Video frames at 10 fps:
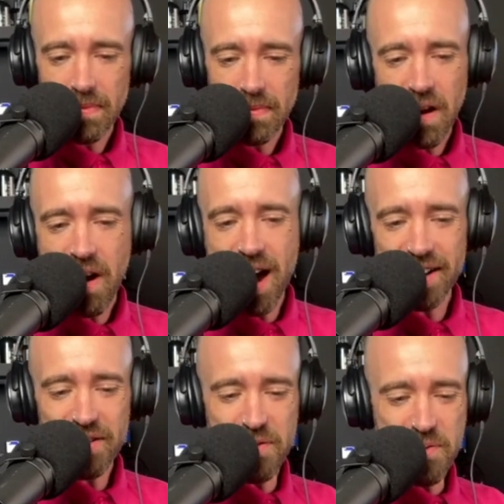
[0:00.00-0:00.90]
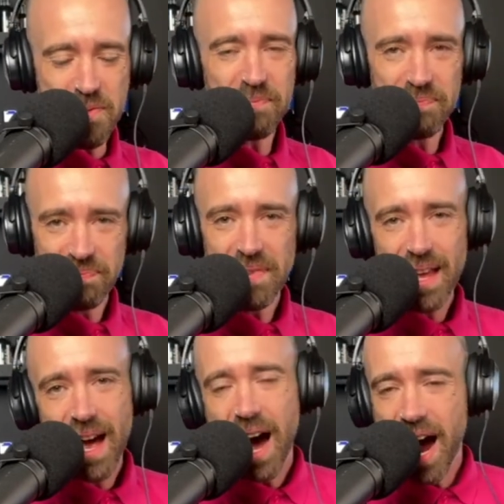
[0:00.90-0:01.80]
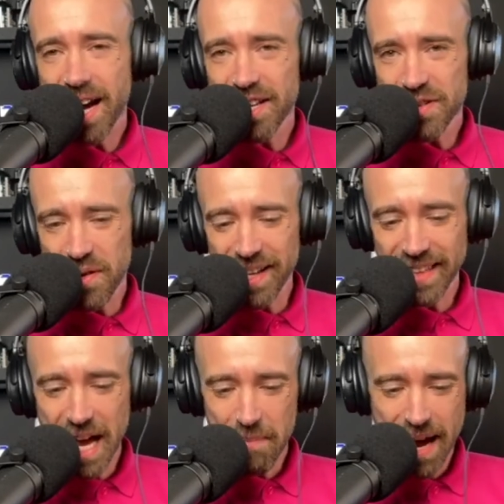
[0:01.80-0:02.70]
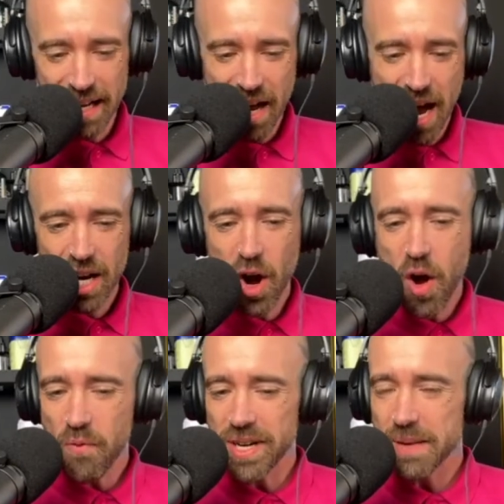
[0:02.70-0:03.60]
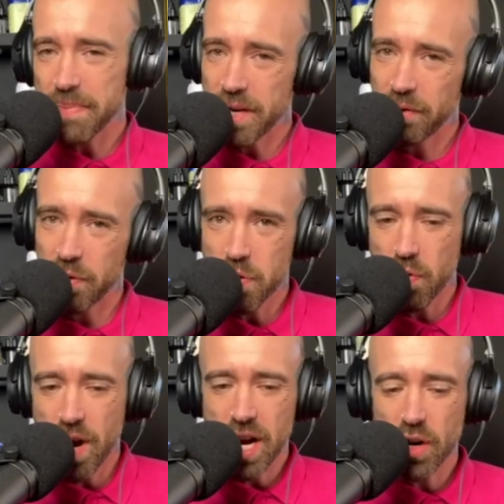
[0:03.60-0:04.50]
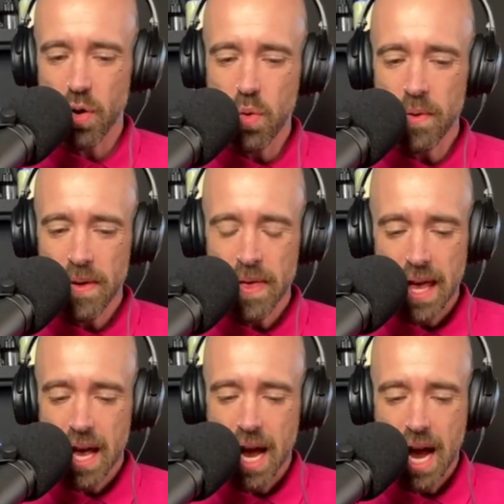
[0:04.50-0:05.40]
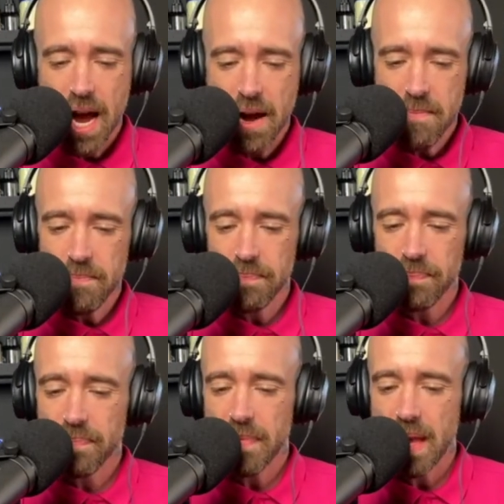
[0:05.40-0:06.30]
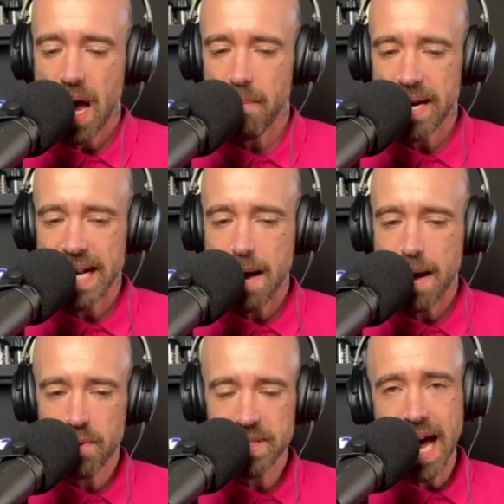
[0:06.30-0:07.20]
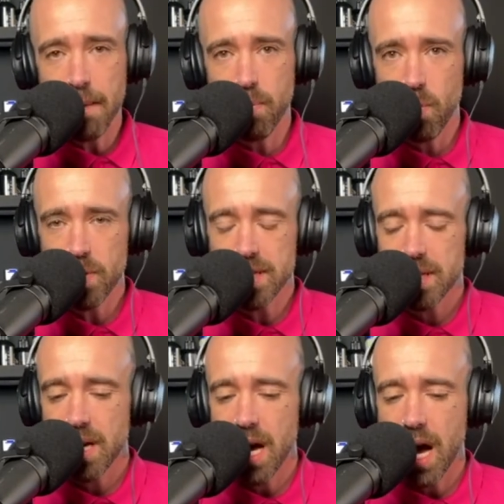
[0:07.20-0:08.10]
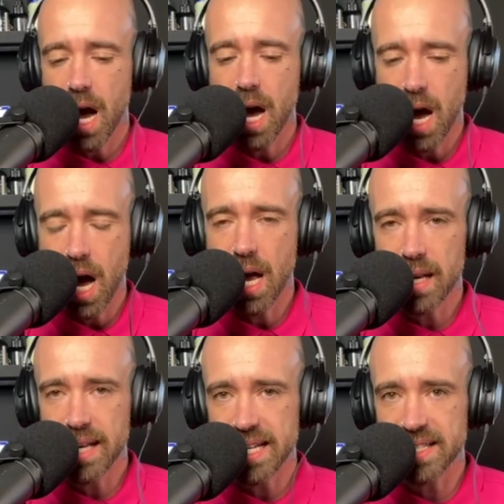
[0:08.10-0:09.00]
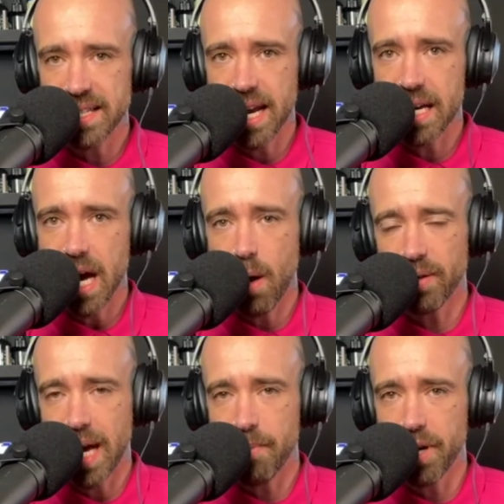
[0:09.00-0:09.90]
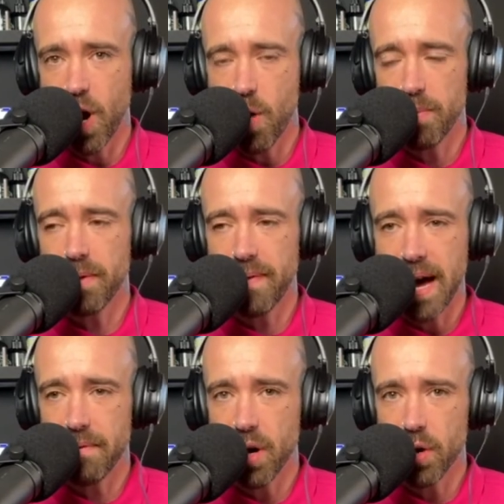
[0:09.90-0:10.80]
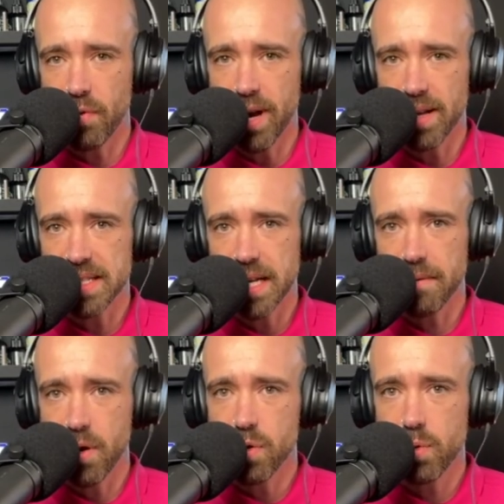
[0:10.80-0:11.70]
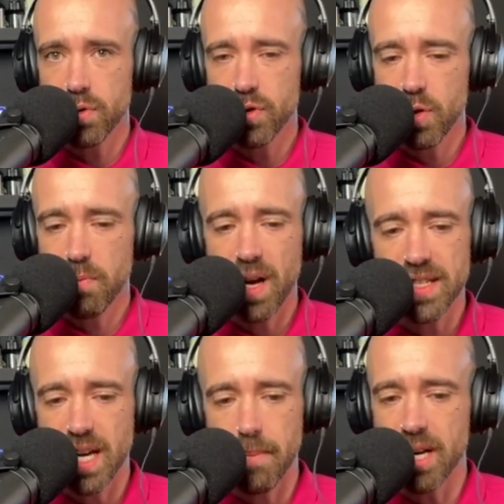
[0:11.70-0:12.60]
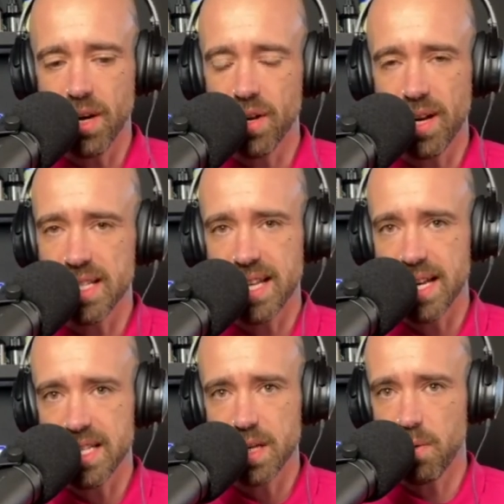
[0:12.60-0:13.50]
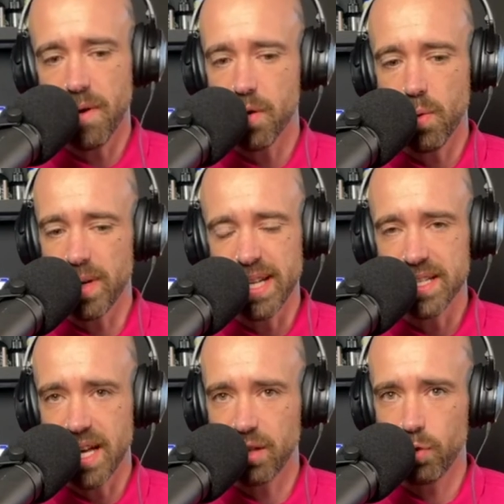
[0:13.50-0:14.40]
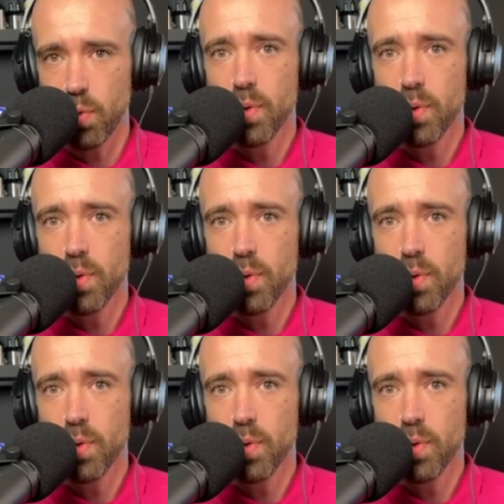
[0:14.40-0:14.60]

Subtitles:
Alright, cool. I enjoyed that, man. Like, I can't really be too critical. I mean, apples to apples. Yesterday, I was hammering home the fact that I couldn't really understand the vocals too much. I mean, I couldn't understand a single vocal in this at all.